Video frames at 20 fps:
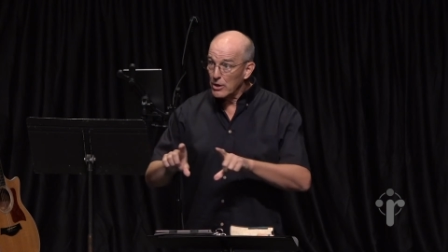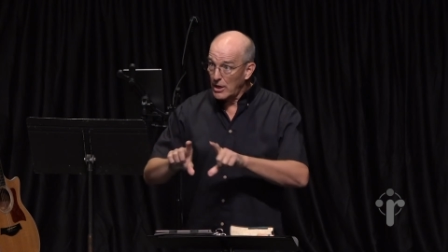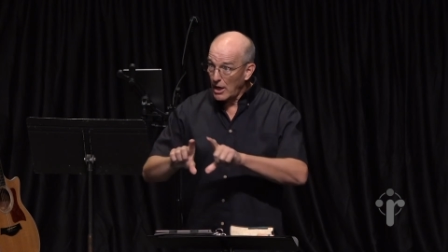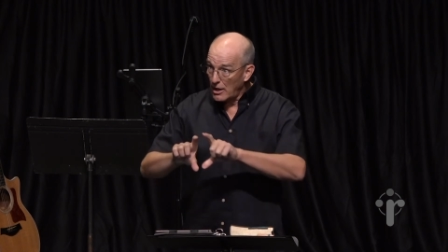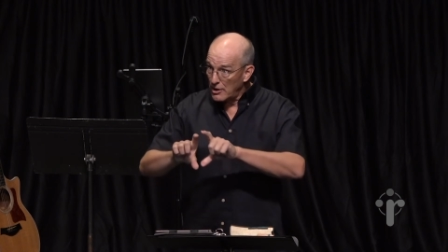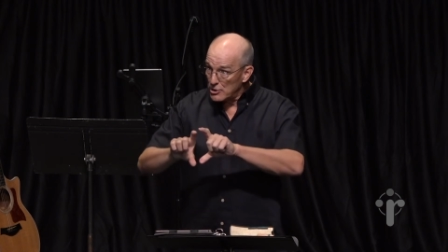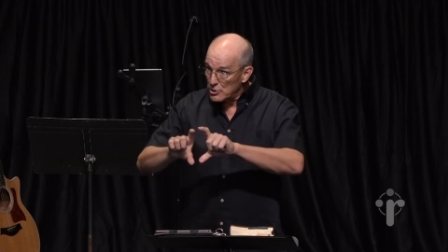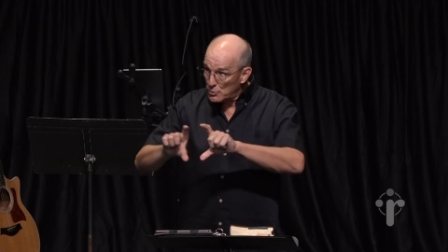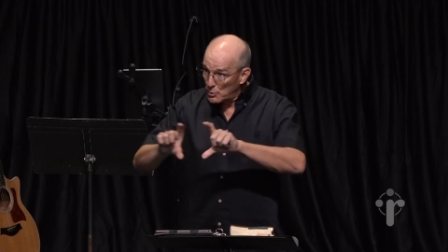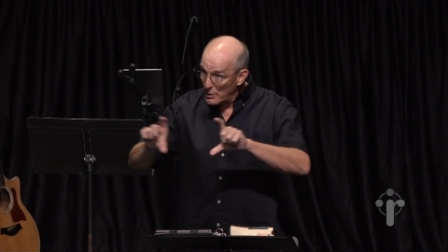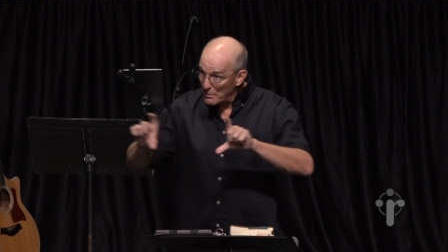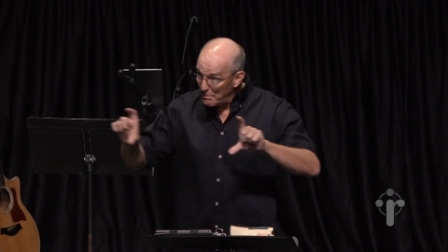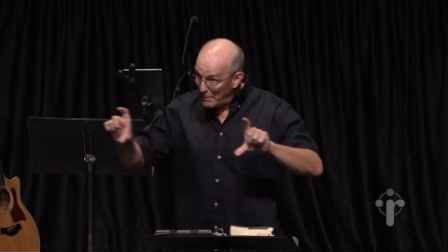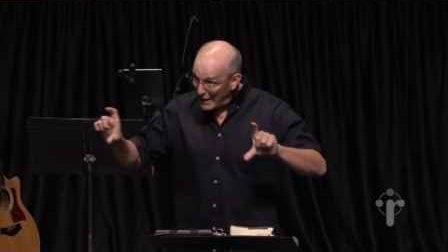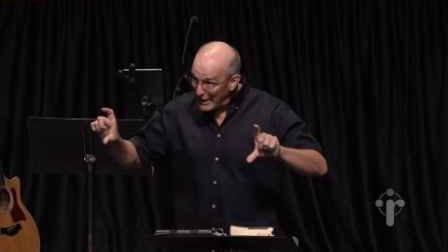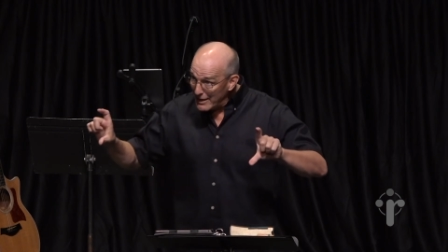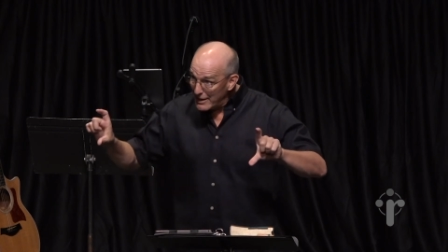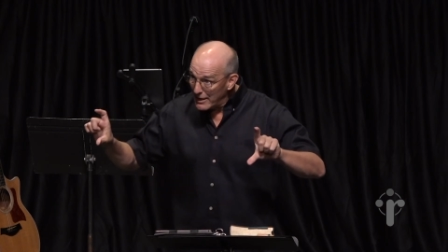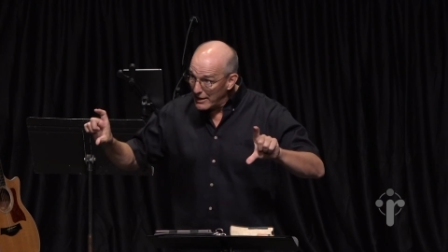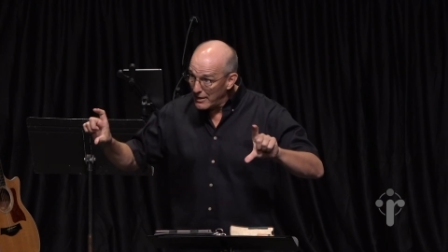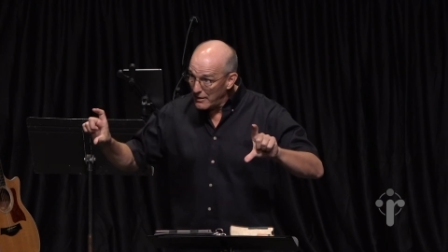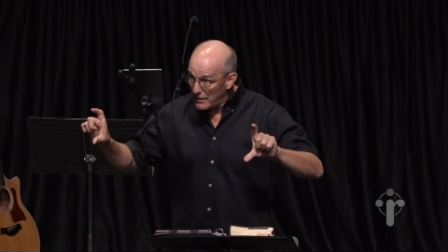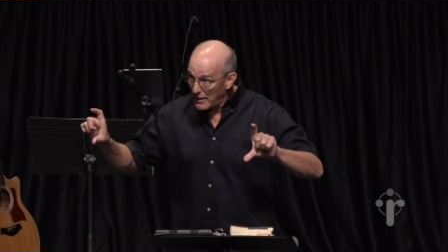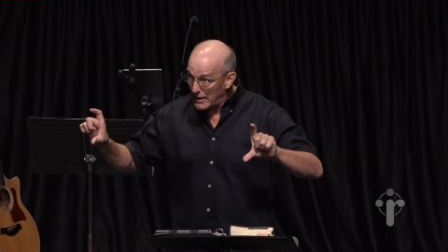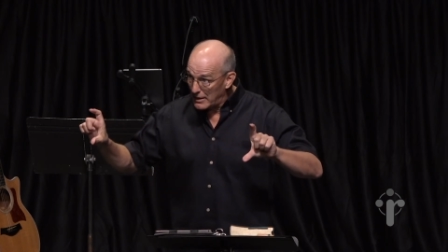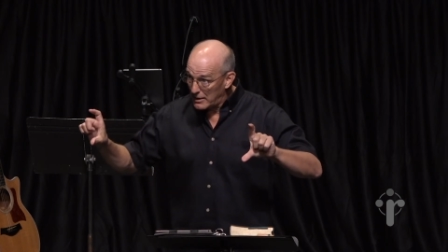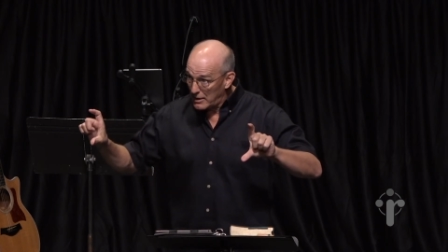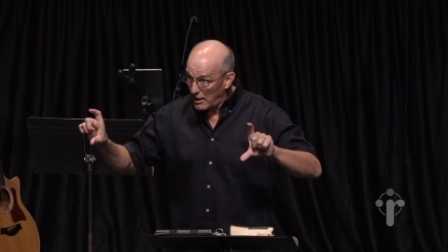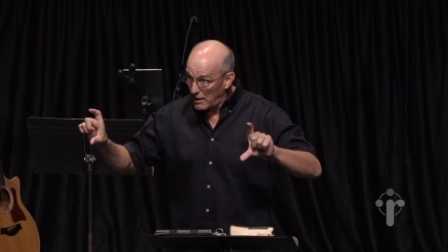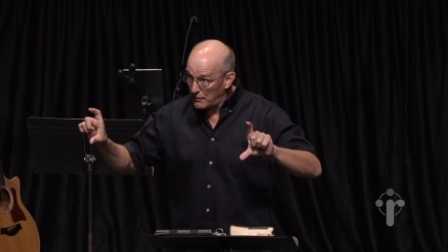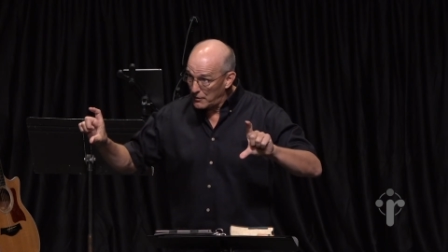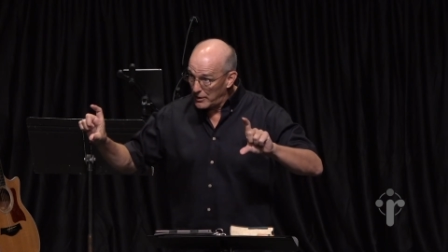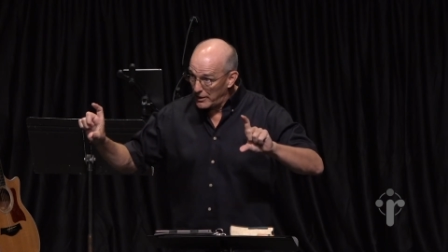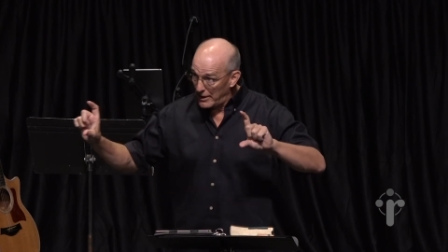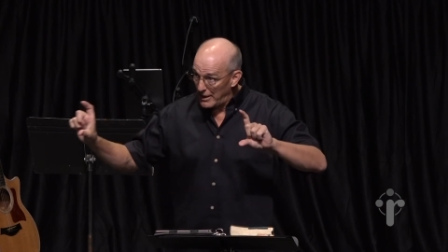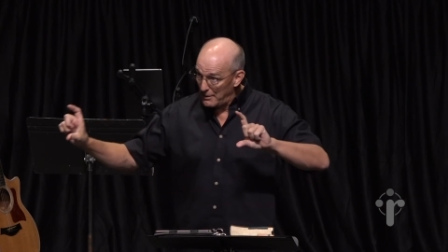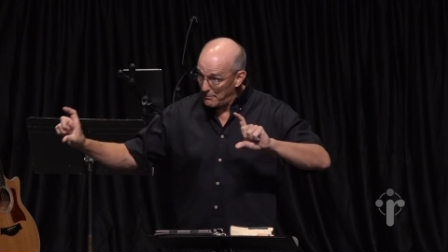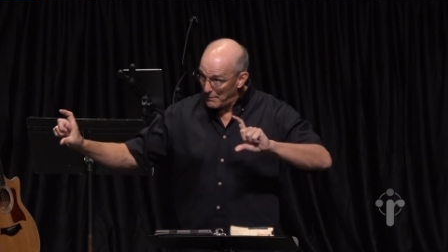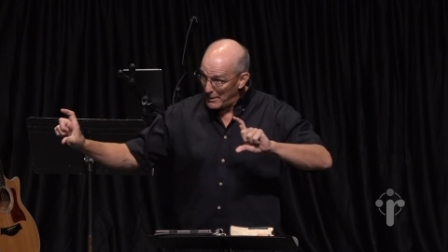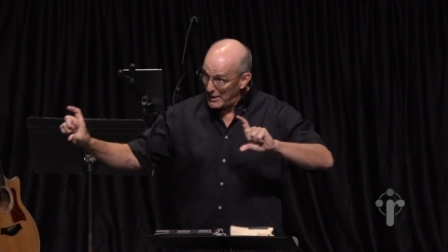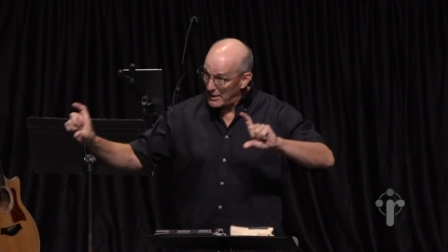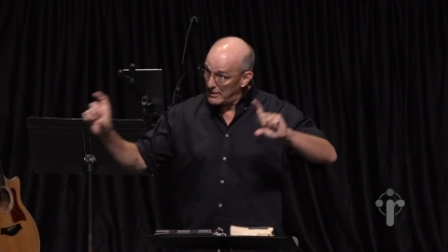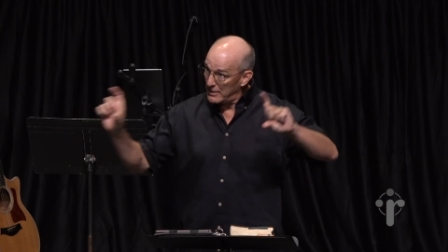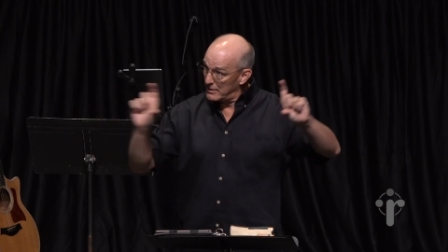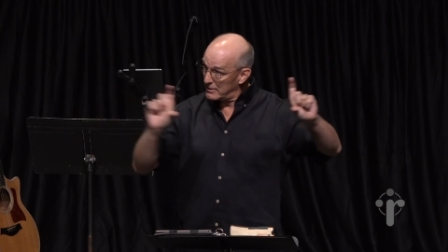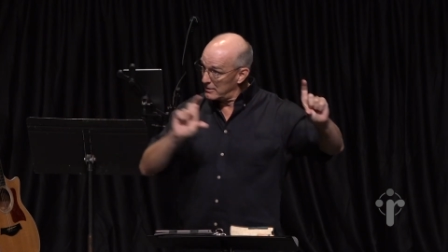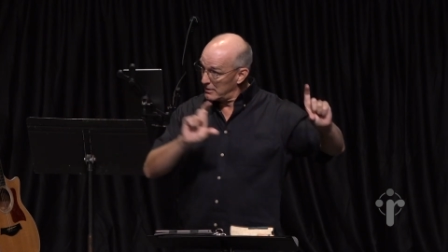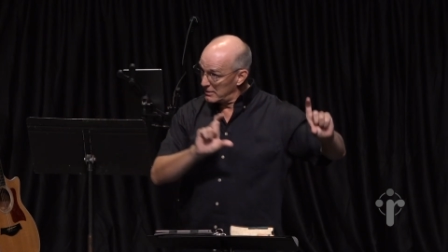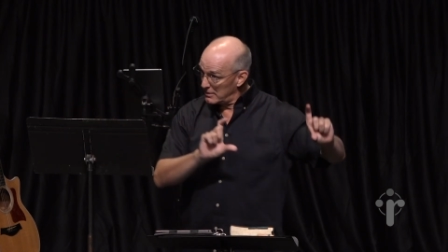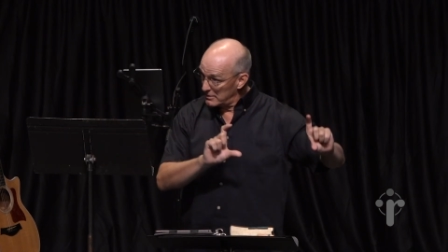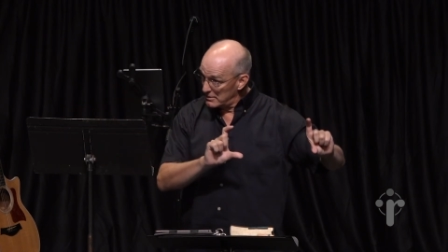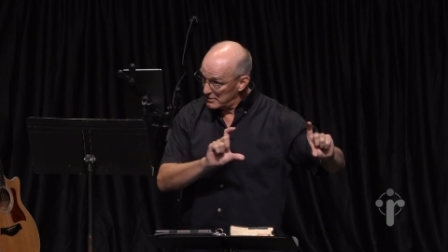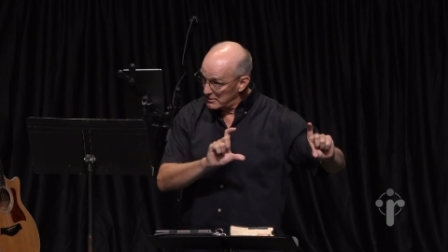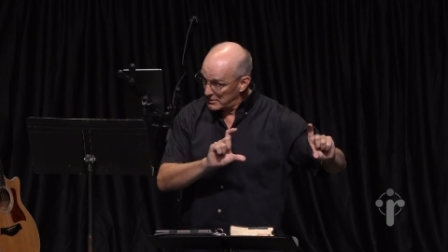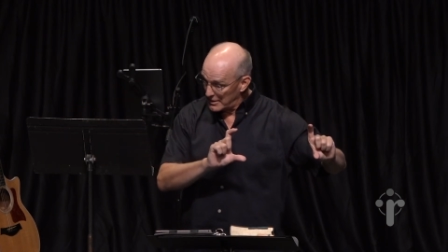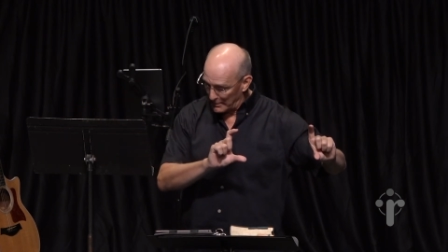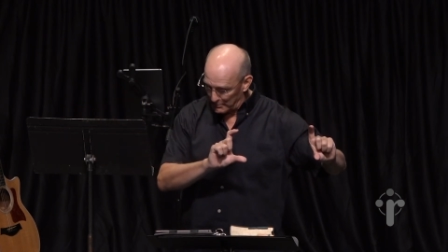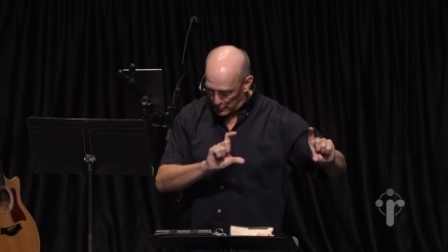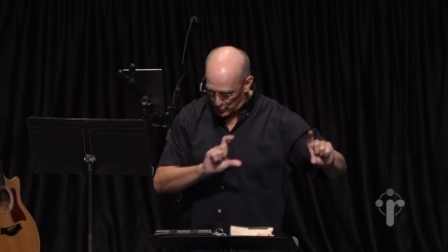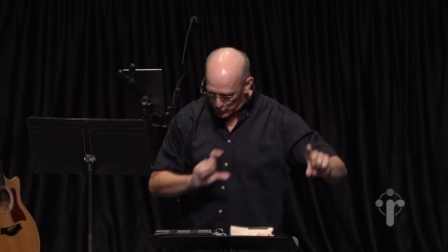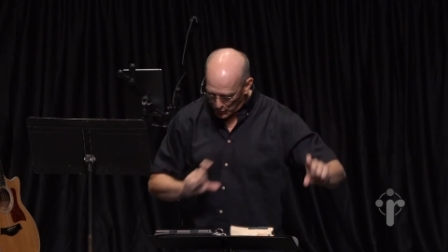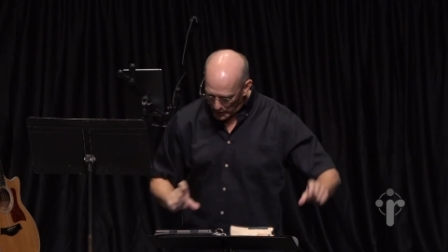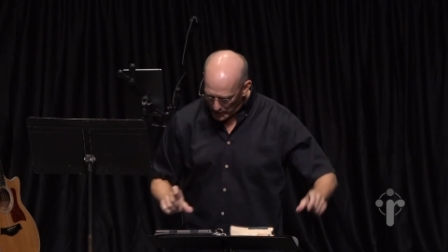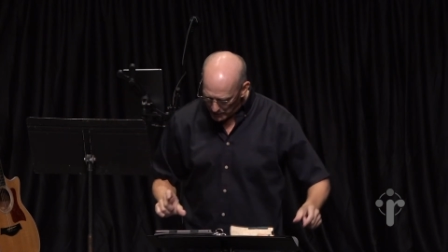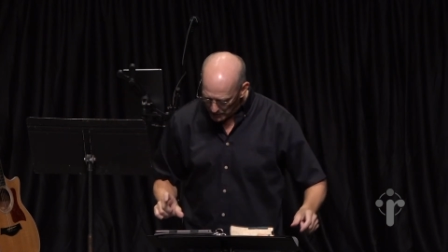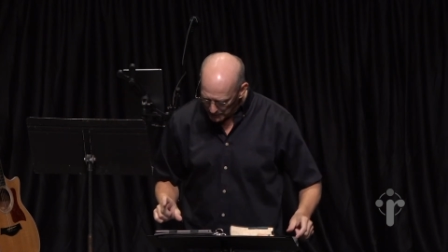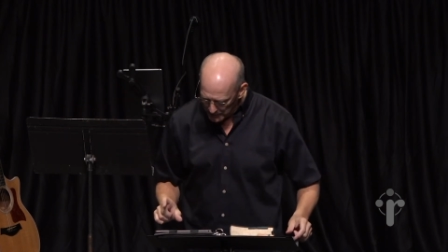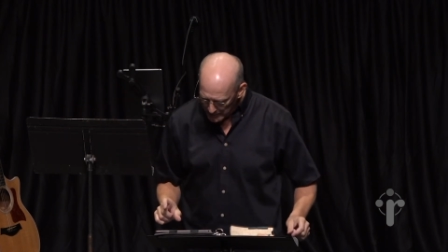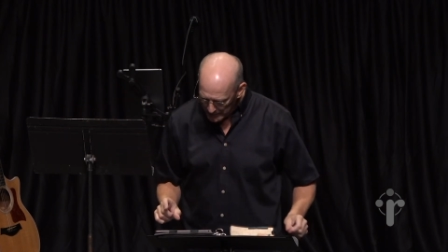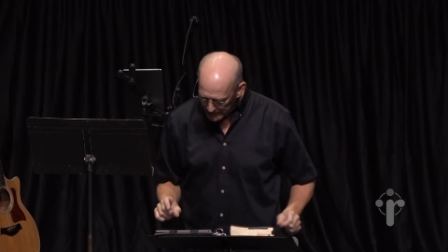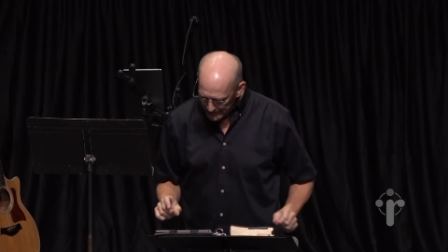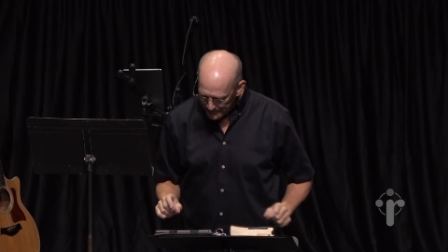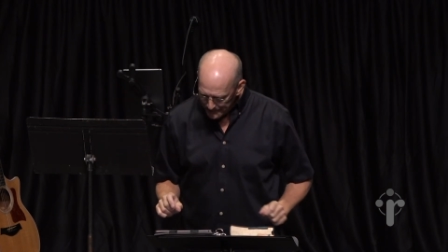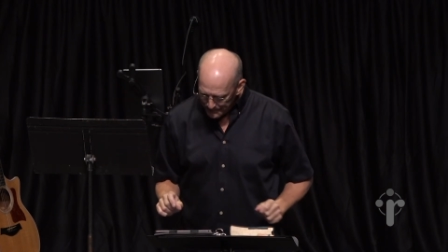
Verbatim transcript: God is repeating that covenant he made in chapter twelve.